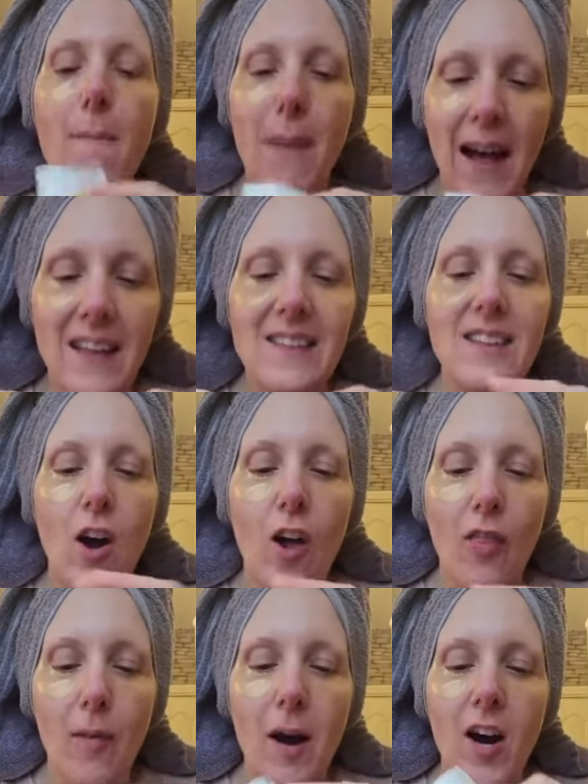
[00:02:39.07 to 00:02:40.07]
Best
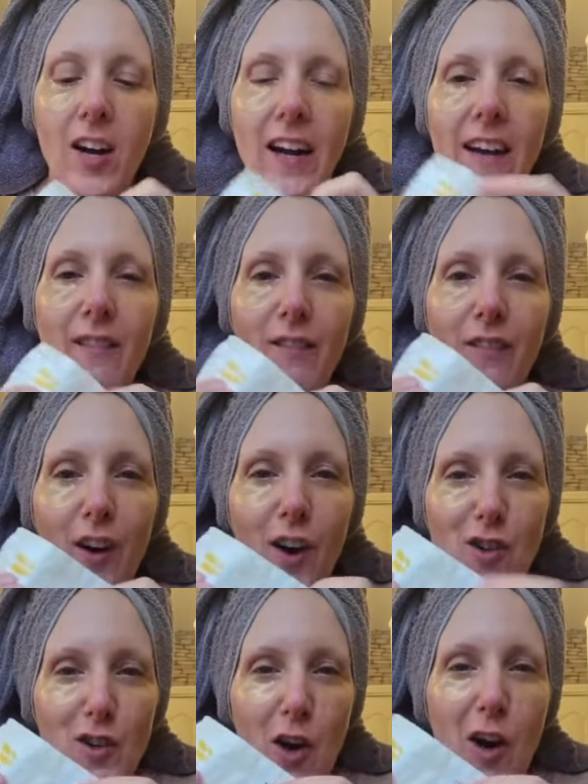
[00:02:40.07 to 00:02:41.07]
on the market
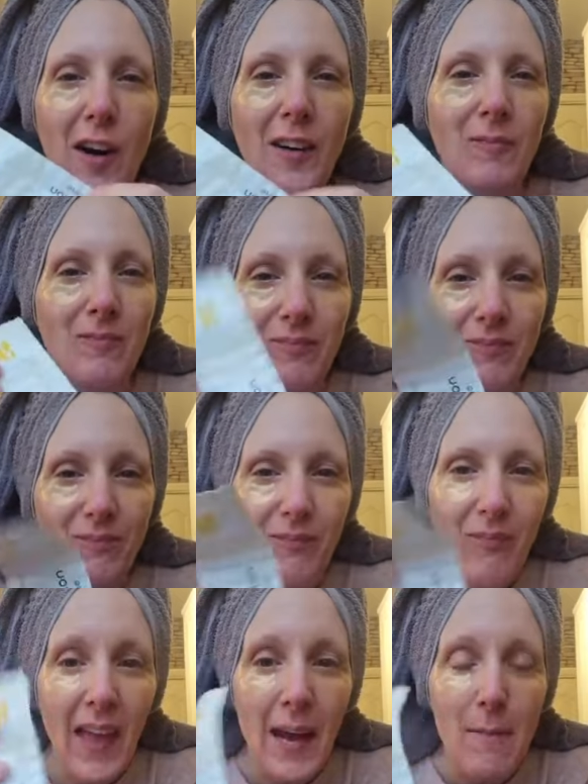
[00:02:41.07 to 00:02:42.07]
for sure.
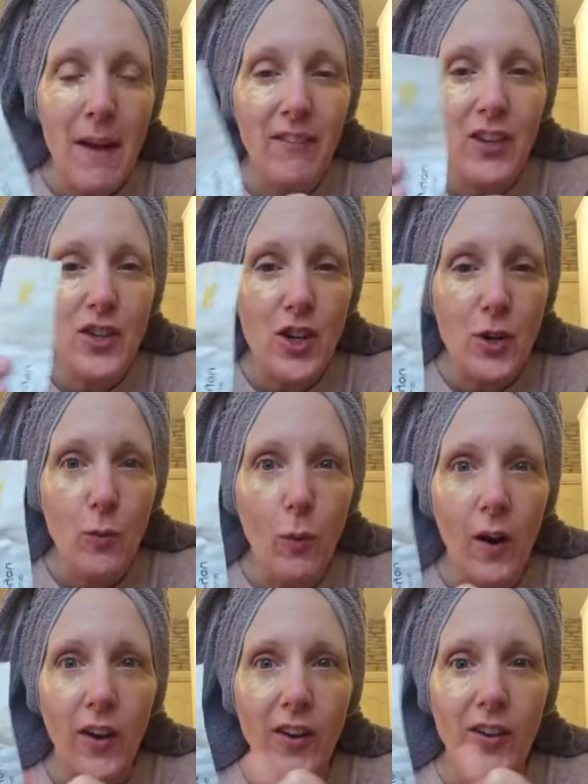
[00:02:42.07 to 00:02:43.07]
If you do
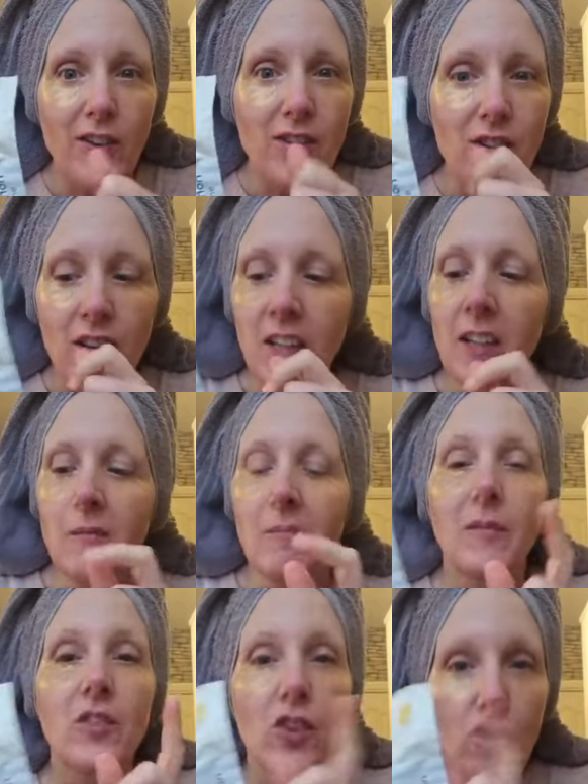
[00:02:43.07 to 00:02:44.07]
want
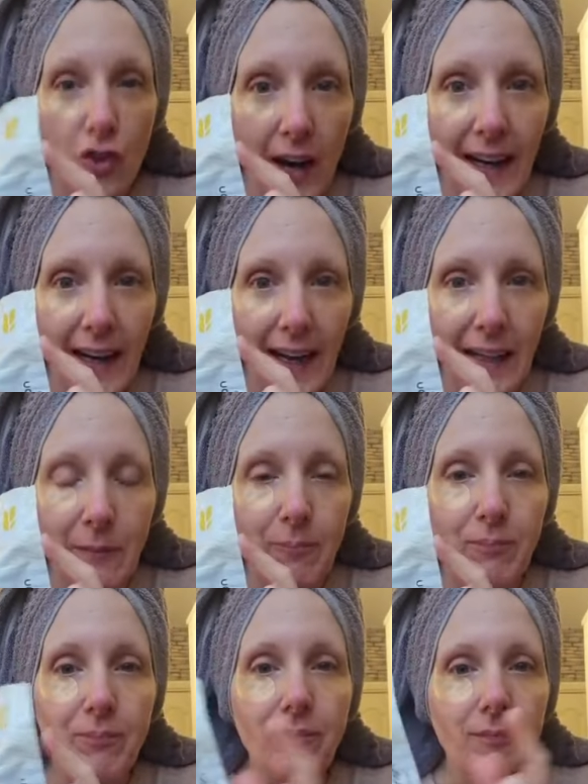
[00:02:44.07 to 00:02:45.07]
to try it,
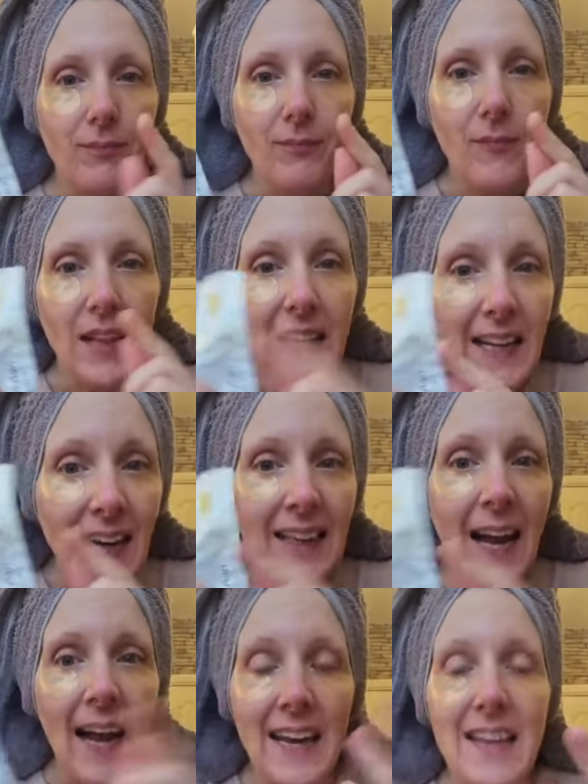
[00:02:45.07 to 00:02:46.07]
you can
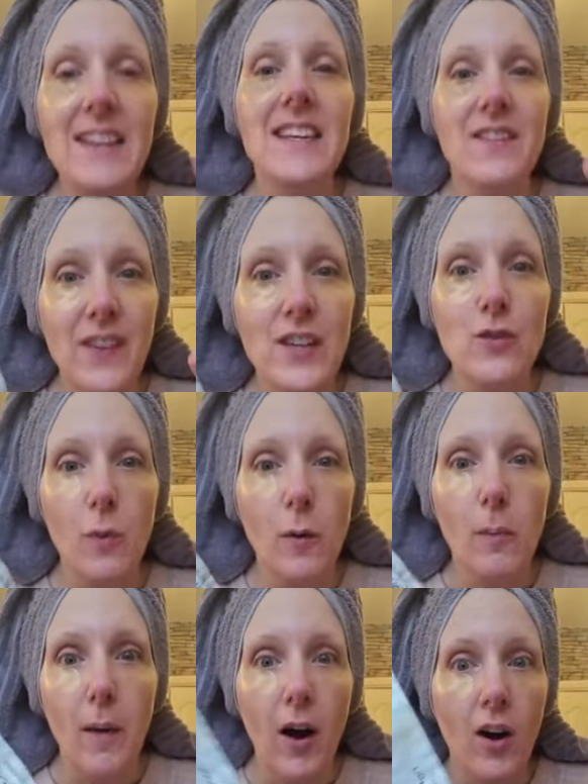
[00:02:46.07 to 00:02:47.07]
get an
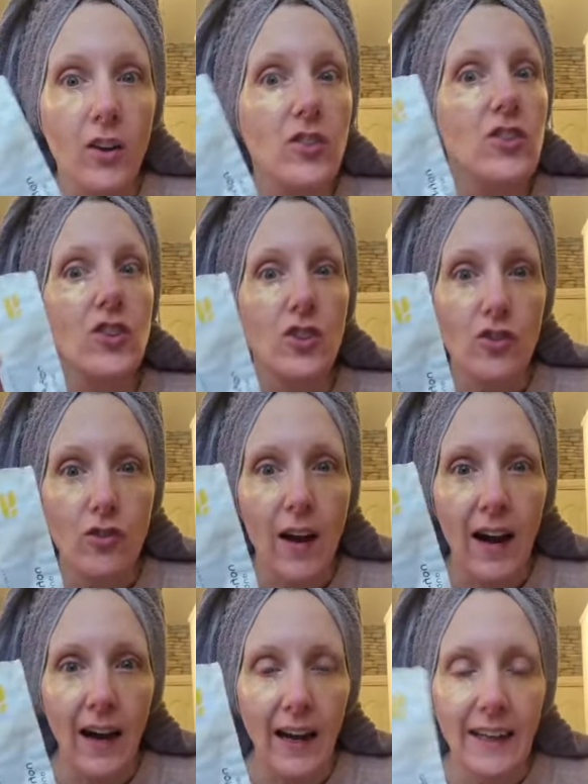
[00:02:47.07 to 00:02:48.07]
individual box to just
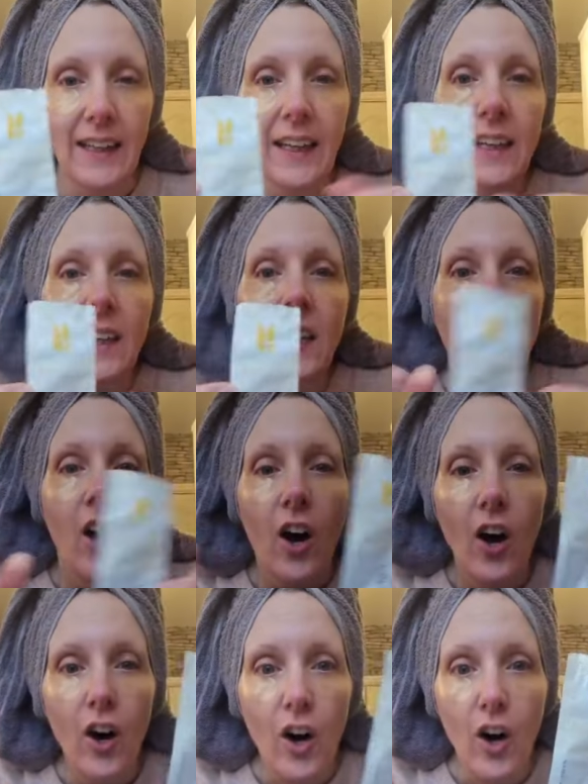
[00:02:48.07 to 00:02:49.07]
try,
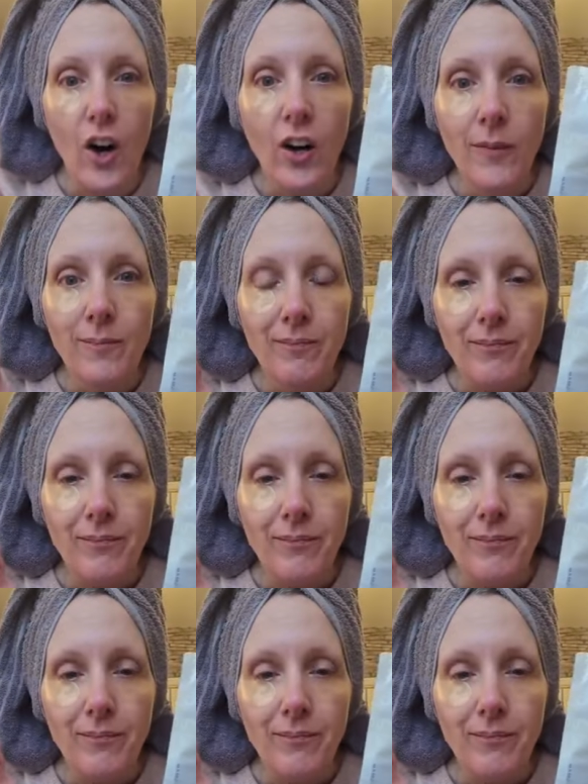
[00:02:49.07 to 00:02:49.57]
or